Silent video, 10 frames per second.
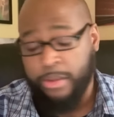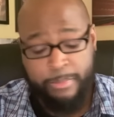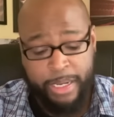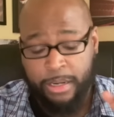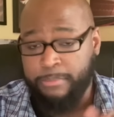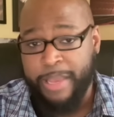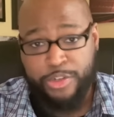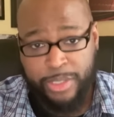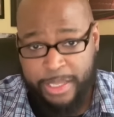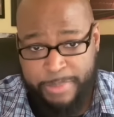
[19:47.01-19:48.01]
You can bet on
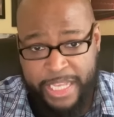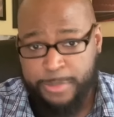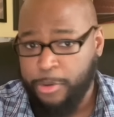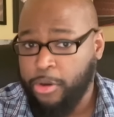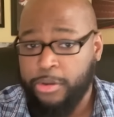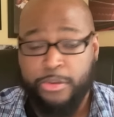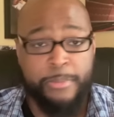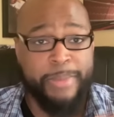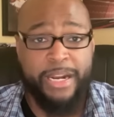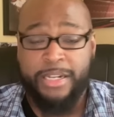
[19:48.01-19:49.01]
Major League Baseball. You
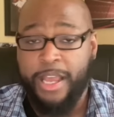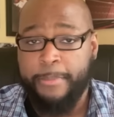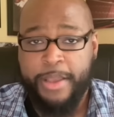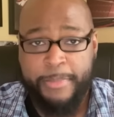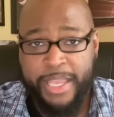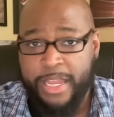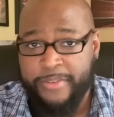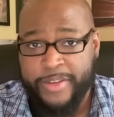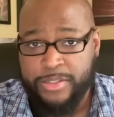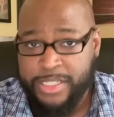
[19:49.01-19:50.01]
can bet on the upcoming
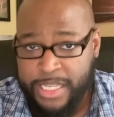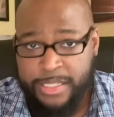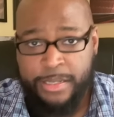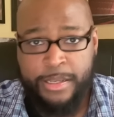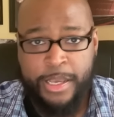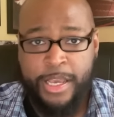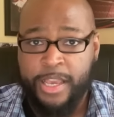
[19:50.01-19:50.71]
NFL season.